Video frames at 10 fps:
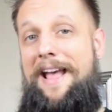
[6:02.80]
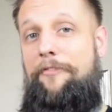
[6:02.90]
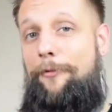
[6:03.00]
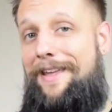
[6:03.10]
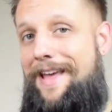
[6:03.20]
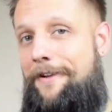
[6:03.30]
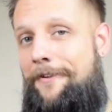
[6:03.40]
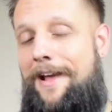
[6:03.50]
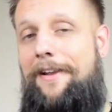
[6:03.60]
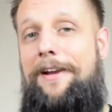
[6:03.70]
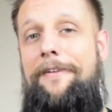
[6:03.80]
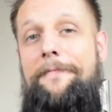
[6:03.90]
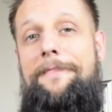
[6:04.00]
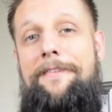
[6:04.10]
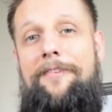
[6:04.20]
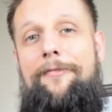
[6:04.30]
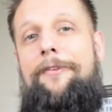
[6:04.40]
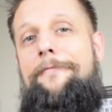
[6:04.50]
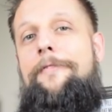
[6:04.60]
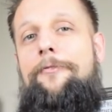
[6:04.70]
as we head on out of here, if this is
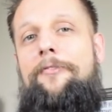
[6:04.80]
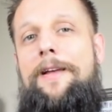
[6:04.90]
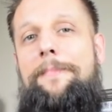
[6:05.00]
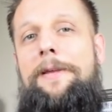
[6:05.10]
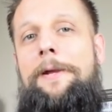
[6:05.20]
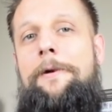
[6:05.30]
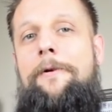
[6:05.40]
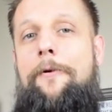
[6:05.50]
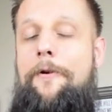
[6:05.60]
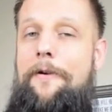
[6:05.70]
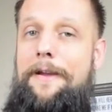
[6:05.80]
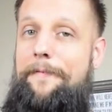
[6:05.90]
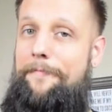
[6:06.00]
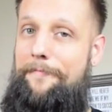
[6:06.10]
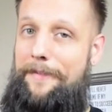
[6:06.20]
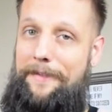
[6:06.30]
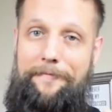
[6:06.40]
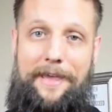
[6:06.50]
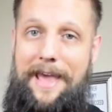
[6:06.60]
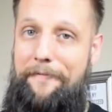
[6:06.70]
your first time here or if,
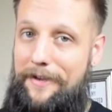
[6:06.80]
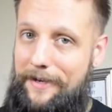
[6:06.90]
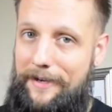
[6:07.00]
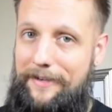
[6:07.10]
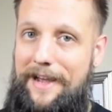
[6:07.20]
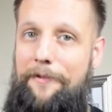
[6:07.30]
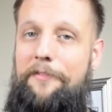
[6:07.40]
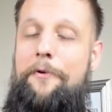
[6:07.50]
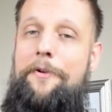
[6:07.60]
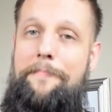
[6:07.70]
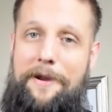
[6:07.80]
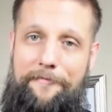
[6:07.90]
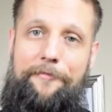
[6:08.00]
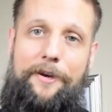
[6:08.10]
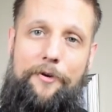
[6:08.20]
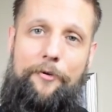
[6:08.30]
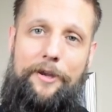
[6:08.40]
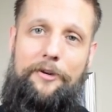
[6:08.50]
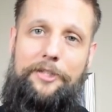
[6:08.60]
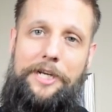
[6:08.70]
if you haven't downloaded my free Goal
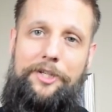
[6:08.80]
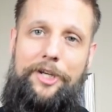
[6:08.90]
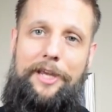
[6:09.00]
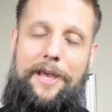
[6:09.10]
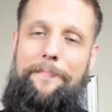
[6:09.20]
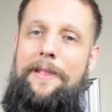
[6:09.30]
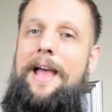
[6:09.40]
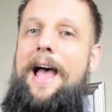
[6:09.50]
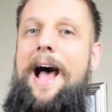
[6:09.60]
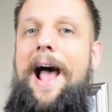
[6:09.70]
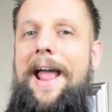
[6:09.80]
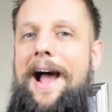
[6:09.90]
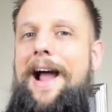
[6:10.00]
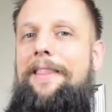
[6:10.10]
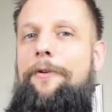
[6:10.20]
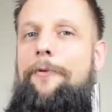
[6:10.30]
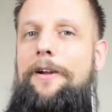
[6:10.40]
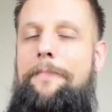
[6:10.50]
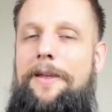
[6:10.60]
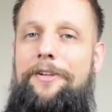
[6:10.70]
Getter Cheat Sheet yet, I highly
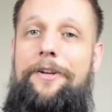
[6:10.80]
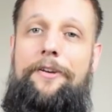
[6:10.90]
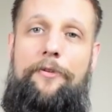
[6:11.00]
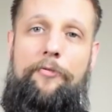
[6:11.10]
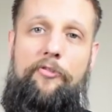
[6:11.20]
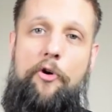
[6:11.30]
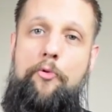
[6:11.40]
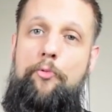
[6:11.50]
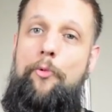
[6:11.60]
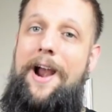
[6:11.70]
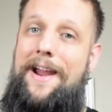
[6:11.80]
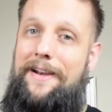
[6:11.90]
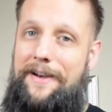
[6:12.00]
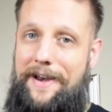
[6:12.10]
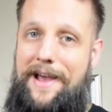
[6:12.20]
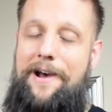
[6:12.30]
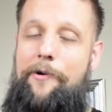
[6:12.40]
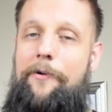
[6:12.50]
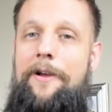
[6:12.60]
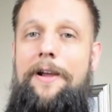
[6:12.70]
recommend you to do so right
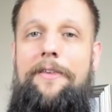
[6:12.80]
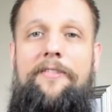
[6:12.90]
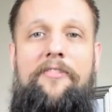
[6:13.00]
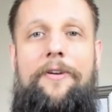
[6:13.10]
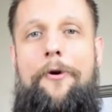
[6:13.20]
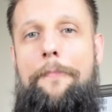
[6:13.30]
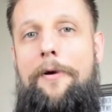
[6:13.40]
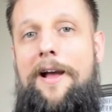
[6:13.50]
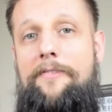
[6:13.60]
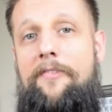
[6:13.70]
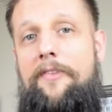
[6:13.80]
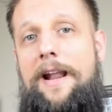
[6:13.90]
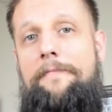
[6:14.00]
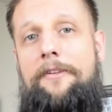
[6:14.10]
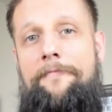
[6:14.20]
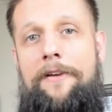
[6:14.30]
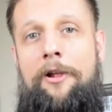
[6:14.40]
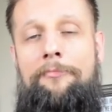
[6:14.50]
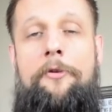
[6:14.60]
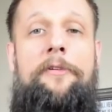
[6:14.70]
now. This is a goal process that I've
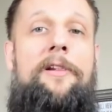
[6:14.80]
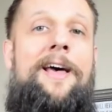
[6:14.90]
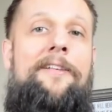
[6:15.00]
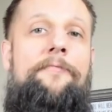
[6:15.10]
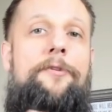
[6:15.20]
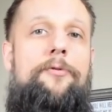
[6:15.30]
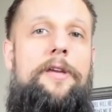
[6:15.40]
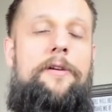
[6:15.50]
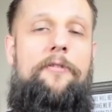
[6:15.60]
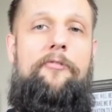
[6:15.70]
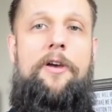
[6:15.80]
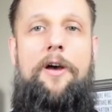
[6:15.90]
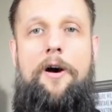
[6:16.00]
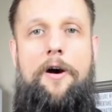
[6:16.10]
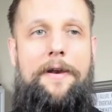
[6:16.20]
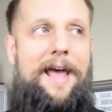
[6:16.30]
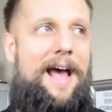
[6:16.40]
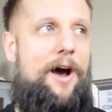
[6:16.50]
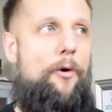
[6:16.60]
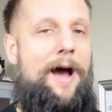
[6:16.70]
developed over the last few years on
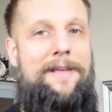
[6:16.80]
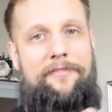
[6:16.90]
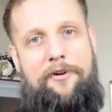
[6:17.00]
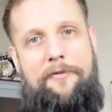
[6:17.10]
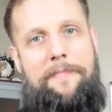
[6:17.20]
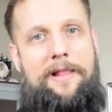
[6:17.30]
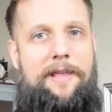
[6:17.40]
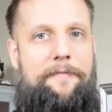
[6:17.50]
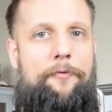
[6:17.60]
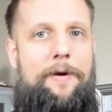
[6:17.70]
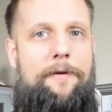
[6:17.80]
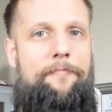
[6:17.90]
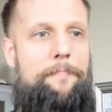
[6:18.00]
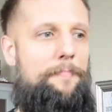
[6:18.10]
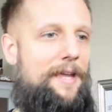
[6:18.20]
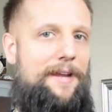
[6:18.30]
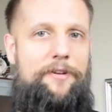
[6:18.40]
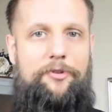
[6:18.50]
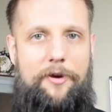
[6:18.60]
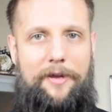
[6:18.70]
how I turned my life around from being
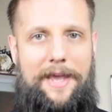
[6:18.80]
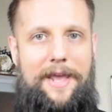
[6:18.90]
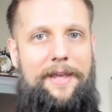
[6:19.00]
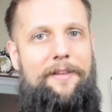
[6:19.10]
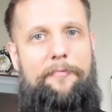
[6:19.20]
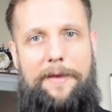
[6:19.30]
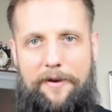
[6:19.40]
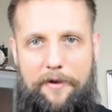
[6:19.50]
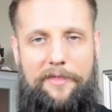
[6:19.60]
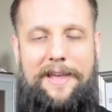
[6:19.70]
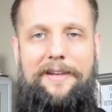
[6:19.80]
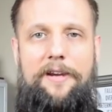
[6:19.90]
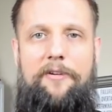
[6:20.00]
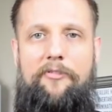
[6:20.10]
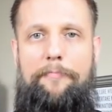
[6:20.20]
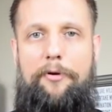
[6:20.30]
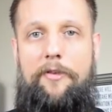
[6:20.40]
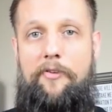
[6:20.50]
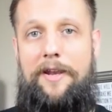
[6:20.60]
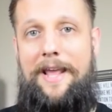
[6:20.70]
a drug addict and spending all that years in
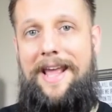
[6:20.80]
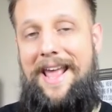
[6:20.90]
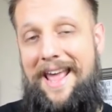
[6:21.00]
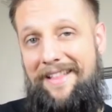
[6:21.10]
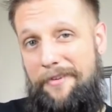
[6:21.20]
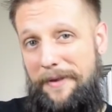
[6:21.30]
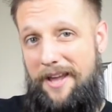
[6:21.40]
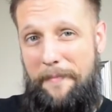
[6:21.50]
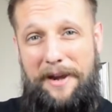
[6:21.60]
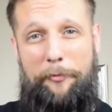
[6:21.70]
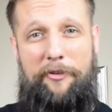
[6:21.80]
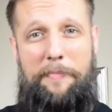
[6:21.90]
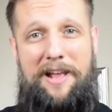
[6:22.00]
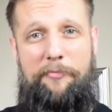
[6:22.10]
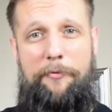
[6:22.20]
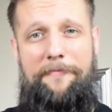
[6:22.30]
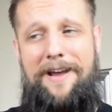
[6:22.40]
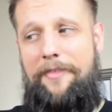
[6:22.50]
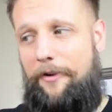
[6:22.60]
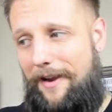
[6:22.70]
prison to becoming a responsible
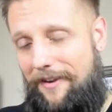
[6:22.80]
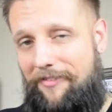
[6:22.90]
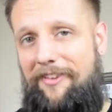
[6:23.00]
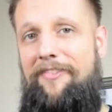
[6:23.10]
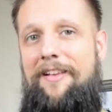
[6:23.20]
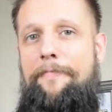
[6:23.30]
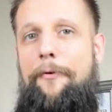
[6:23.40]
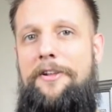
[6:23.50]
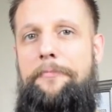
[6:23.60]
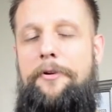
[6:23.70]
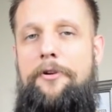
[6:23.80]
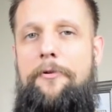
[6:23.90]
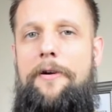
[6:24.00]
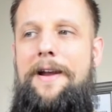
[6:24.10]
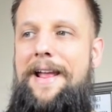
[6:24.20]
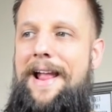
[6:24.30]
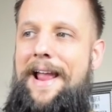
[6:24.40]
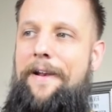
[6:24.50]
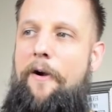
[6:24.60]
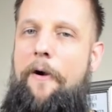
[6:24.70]
father and a successful entrepreneur
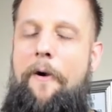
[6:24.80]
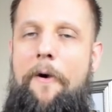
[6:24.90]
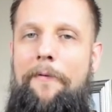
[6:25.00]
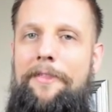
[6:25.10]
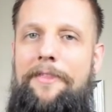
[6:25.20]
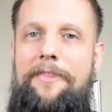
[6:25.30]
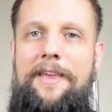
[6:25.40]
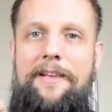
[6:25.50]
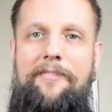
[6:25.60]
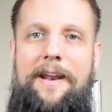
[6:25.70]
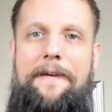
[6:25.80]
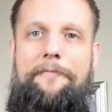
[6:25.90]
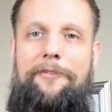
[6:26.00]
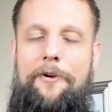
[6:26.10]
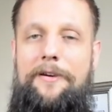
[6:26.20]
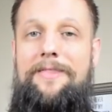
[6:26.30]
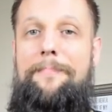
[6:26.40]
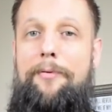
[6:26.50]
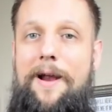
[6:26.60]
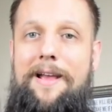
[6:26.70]
and all the things that I've learned in the
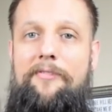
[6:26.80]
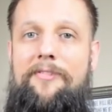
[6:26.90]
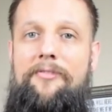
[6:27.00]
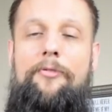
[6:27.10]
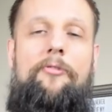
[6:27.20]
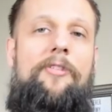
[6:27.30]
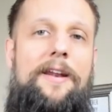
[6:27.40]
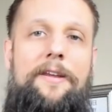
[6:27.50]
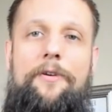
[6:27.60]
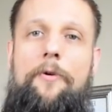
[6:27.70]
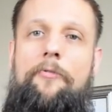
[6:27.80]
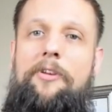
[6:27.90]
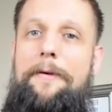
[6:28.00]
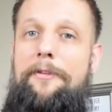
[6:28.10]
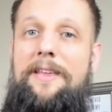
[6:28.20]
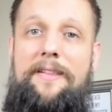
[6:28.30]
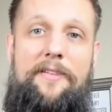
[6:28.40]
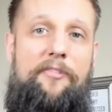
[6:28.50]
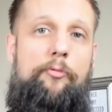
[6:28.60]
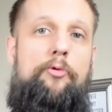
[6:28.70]
process through setting goals and everything.
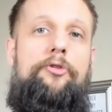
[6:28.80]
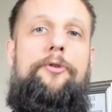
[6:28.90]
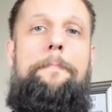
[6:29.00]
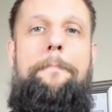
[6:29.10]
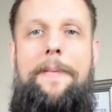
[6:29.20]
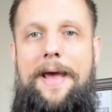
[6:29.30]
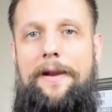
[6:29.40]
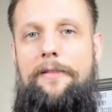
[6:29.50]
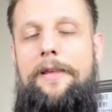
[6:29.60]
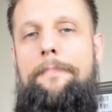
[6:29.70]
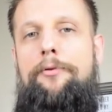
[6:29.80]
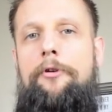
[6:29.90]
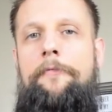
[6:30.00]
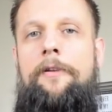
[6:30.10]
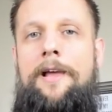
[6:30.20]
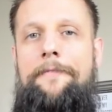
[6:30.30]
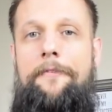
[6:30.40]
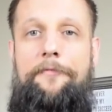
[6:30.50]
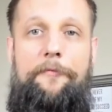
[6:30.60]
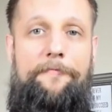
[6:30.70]
This will dramatically improve your life life
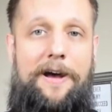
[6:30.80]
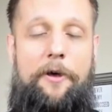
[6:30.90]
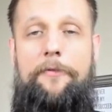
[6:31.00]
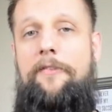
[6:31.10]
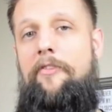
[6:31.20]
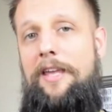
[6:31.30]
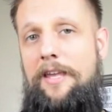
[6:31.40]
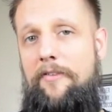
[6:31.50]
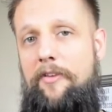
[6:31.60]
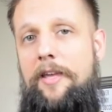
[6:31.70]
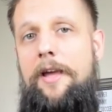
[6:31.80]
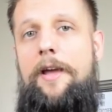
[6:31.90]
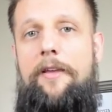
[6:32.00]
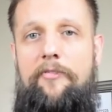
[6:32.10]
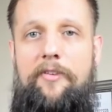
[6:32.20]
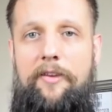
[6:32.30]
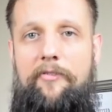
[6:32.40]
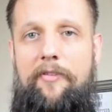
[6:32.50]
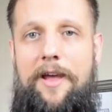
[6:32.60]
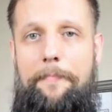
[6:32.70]
if you follow this easy six
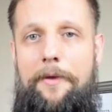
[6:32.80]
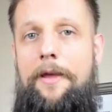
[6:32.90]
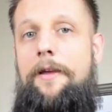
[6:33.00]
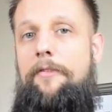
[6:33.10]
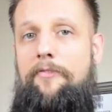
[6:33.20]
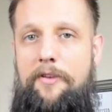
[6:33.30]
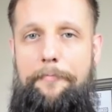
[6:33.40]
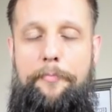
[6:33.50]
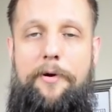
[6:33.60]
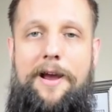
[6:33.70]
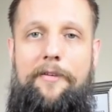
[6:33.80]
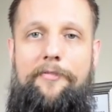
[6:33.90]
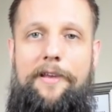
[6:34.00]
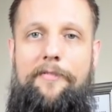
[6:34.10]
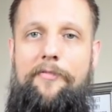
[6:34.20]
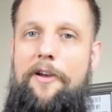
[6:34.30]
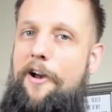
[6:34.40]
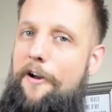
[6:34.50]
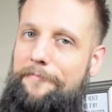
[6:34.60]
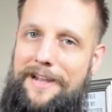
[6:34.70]
step simple process
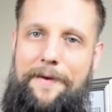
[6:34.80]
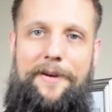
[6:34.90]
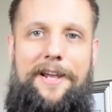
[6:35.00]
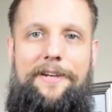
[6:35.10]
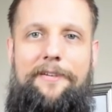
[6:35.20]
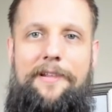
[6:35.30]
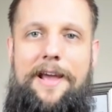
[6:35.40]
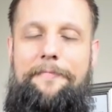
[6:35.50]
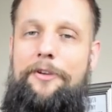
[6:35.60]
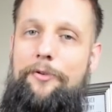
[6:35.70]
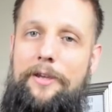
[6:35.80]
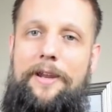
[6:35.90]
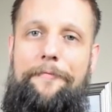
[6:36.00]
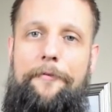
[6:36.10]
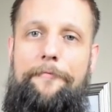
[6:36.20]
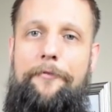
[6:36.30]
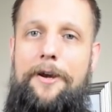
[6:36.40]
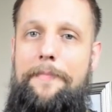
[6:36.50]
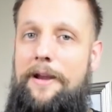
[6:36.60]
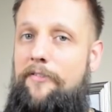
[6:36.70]
of dominating your life. And you can get it for
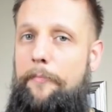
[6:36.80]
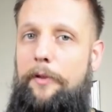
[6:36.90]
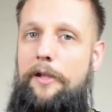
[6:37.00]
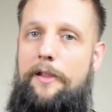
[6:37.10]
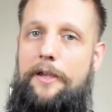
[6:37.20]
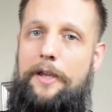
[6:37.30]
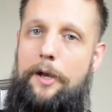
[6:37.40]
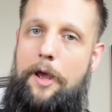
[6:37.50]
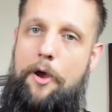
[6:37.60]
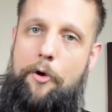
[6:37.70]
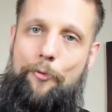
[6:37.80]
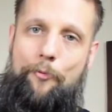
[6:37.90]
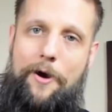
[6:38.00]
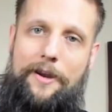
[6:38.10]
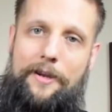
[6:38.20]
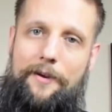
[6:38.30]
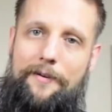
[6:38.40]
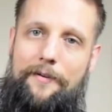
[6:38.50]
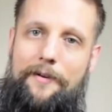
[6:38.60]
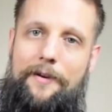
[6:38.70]
free by simply clicking right
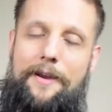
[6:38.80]
here.